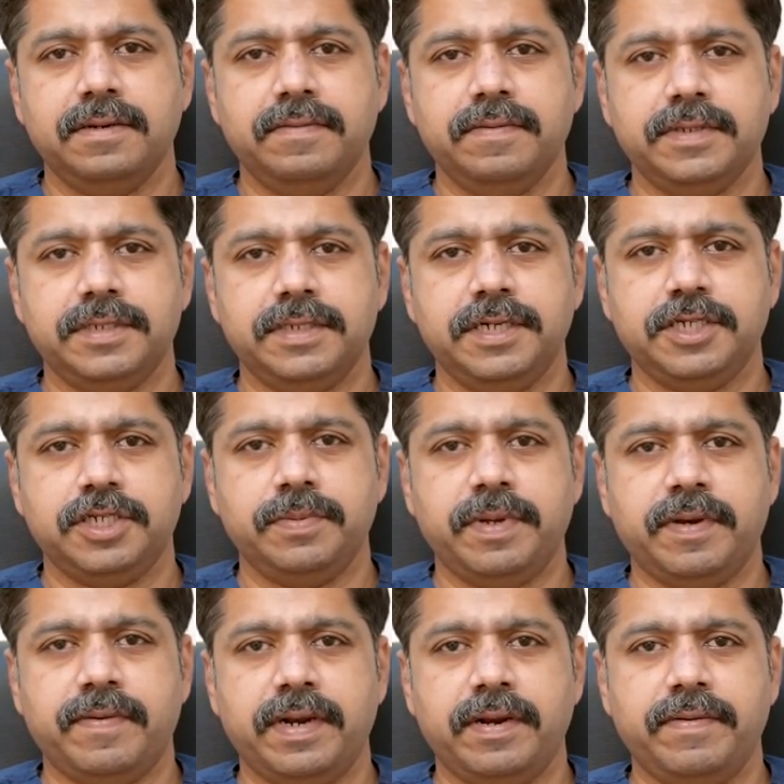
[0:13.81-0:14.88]
which needs to be
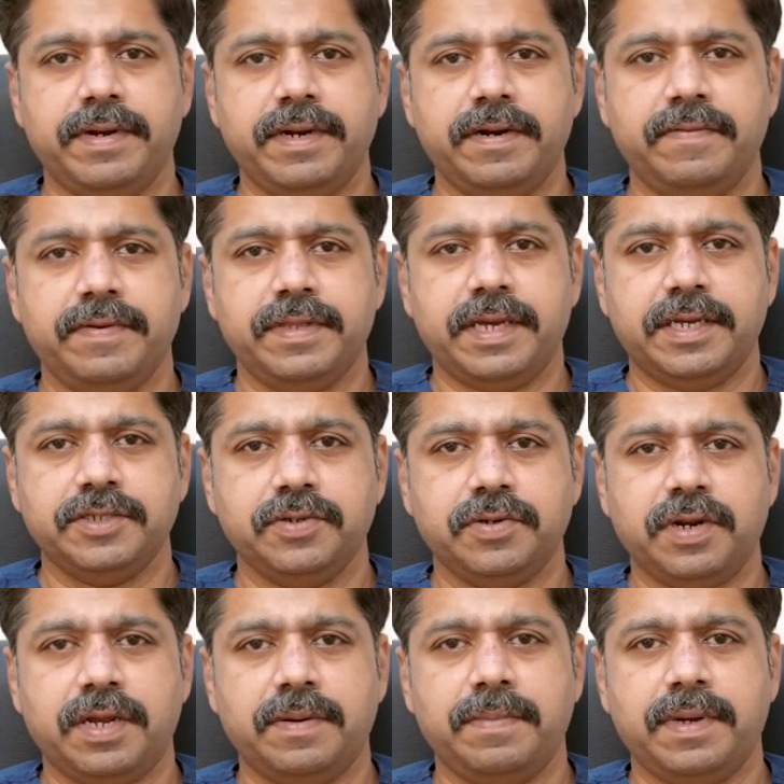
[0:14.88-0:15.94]
evaluated with
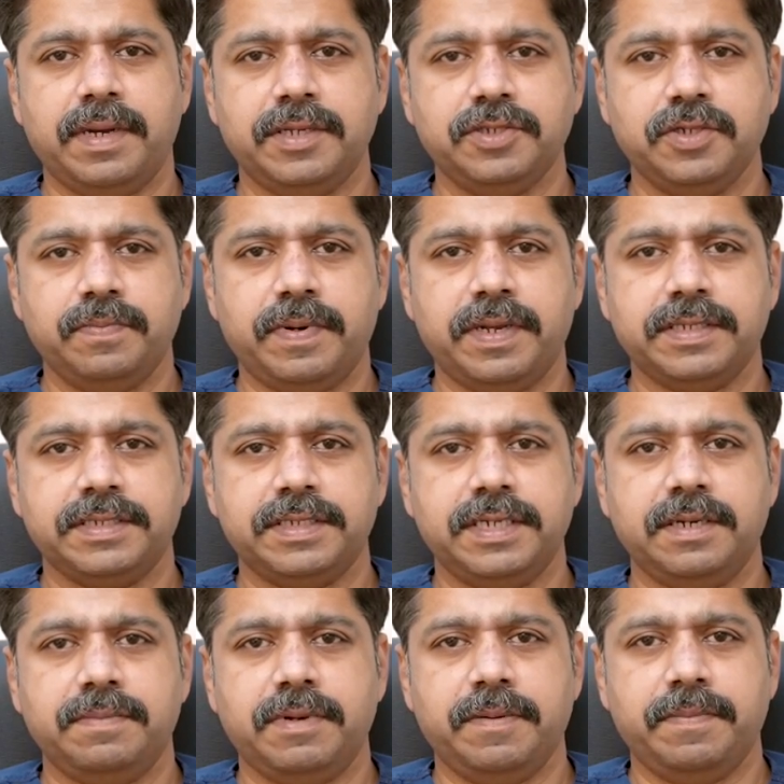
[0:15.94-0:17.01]
angiogram, angioplasty
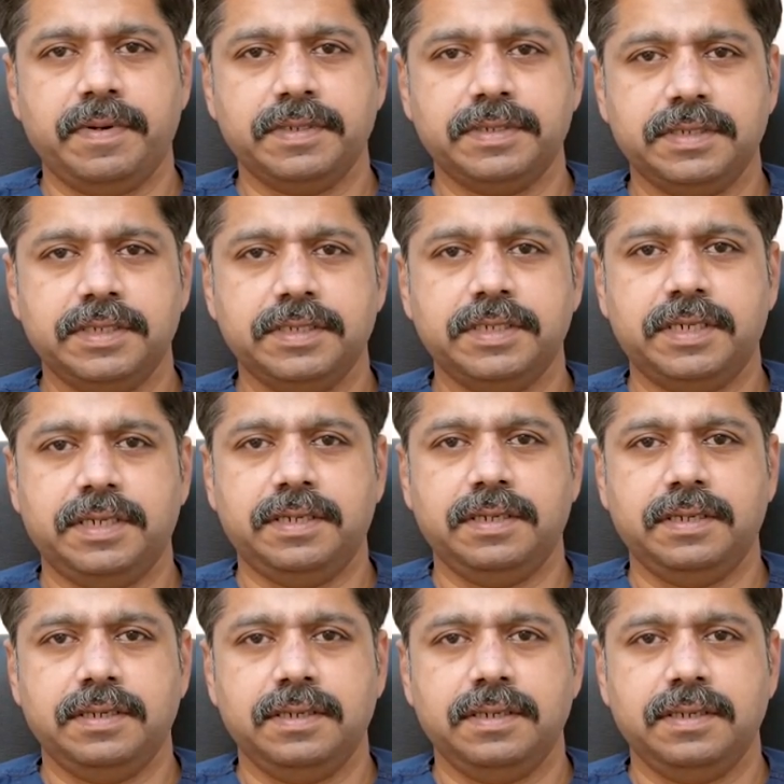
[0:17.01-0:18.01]
and bypass surgery.